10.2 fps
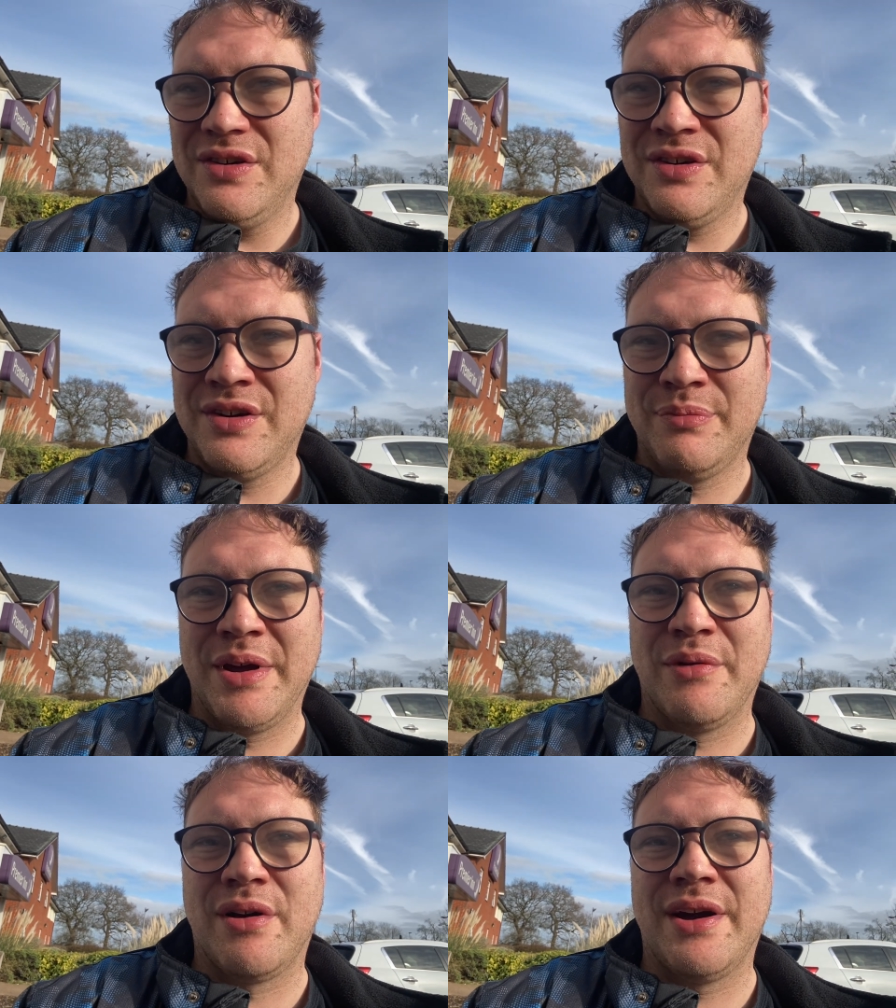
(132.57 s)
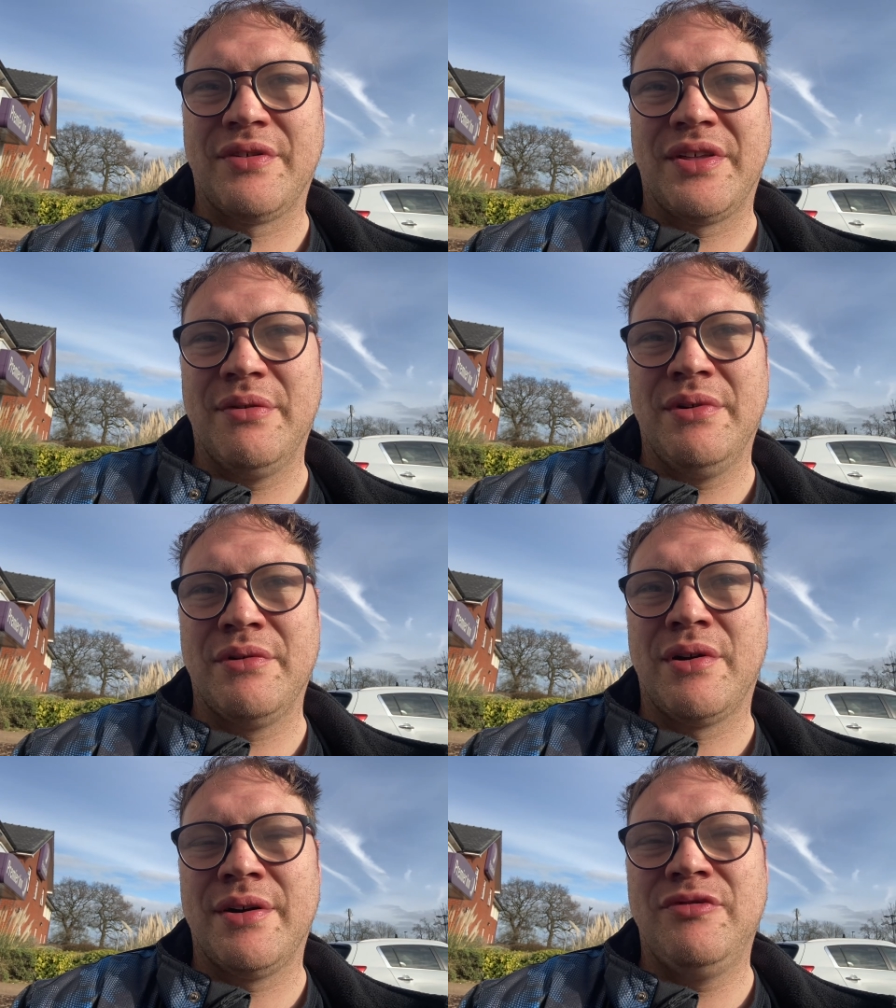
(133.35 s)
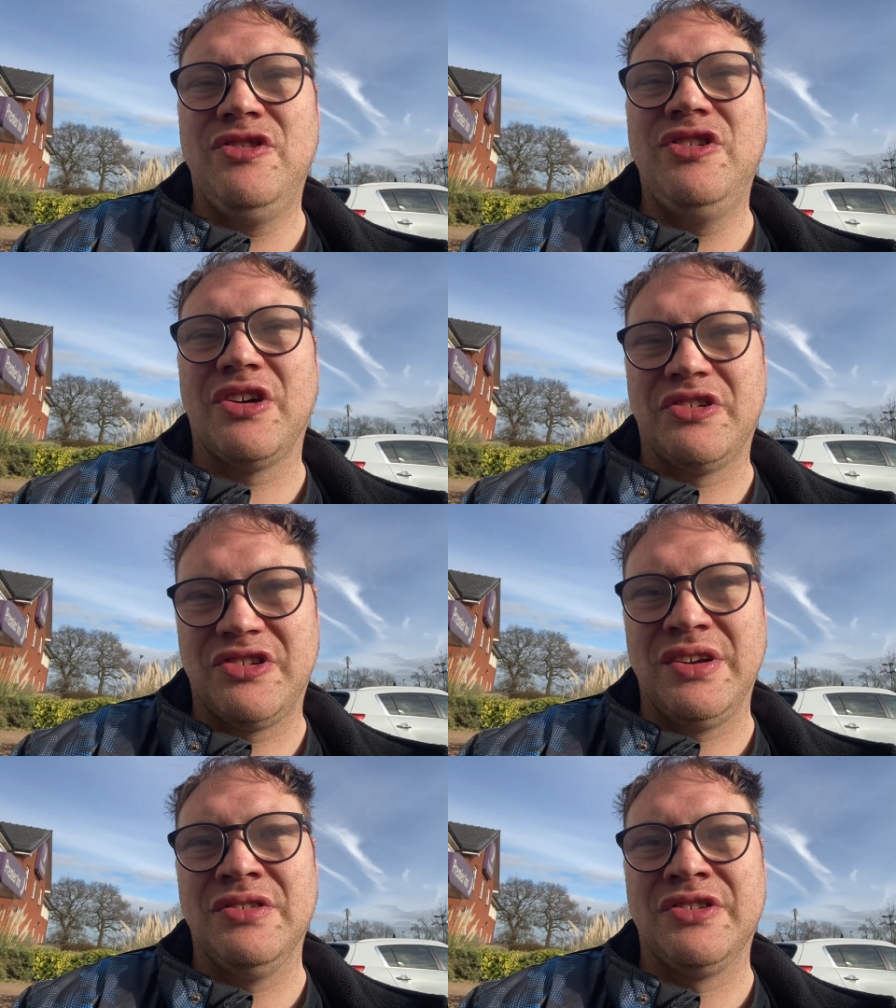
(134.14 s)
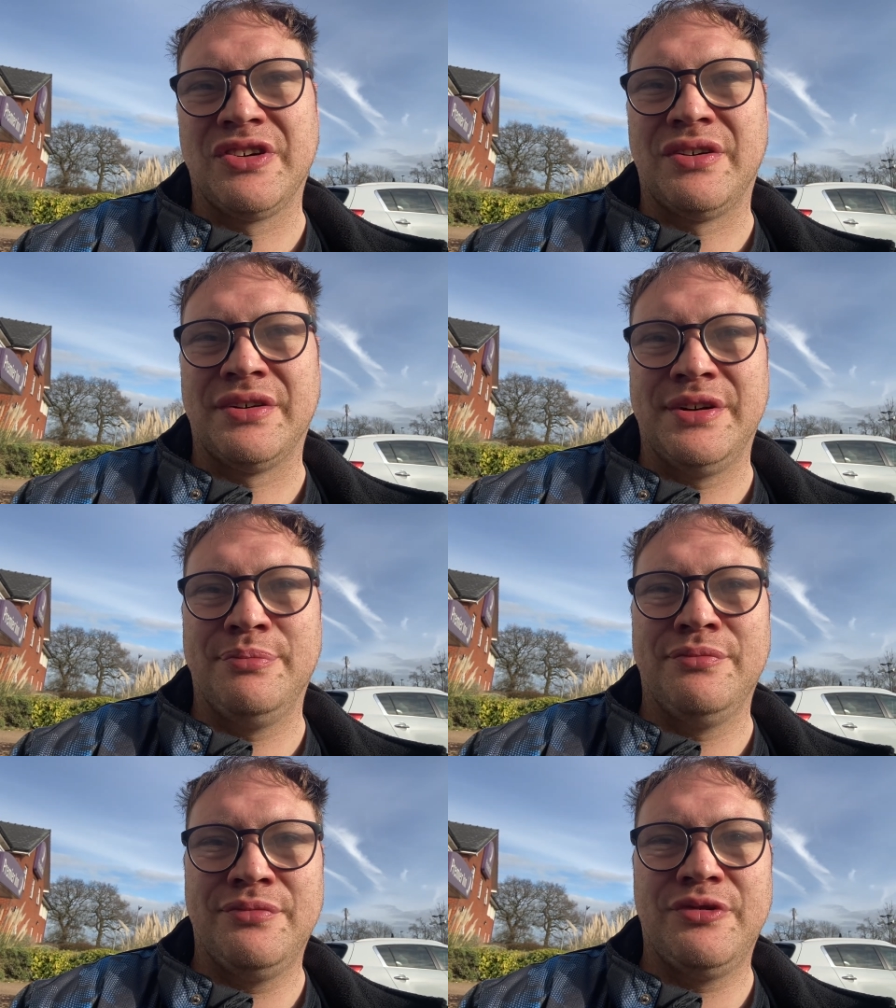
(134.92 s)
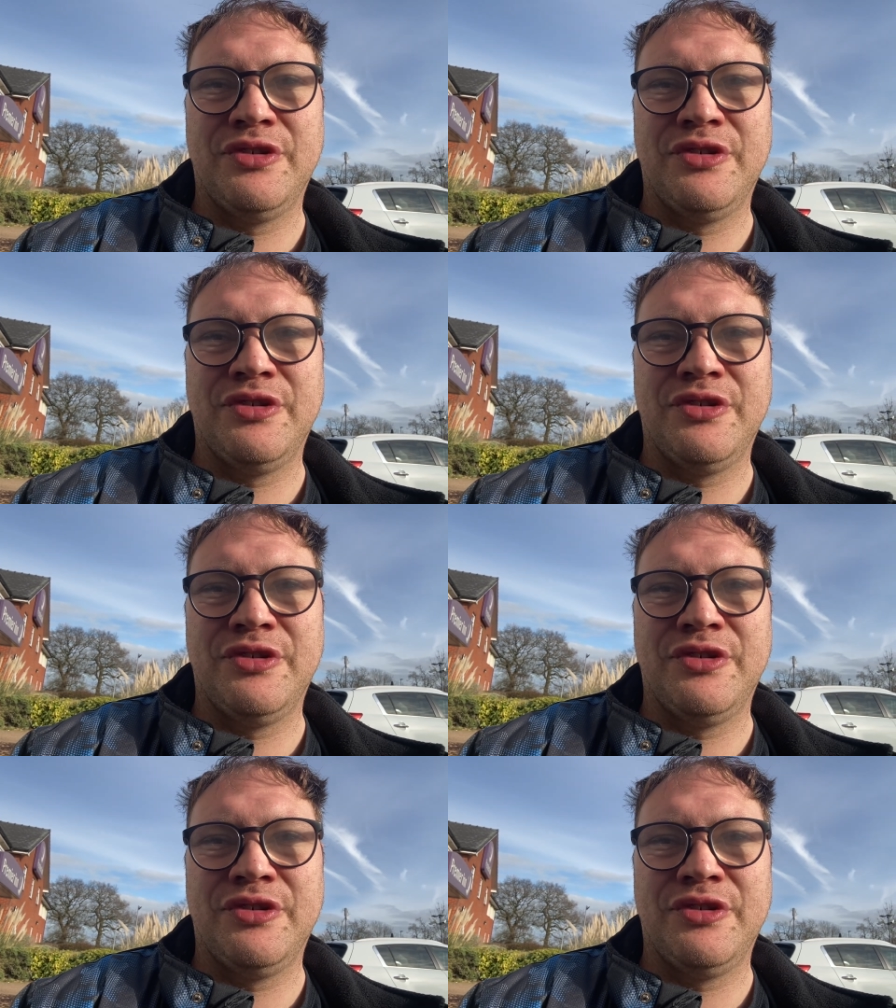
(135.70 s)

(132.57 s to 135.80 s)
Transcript: And we arrived, I think we arrived just in time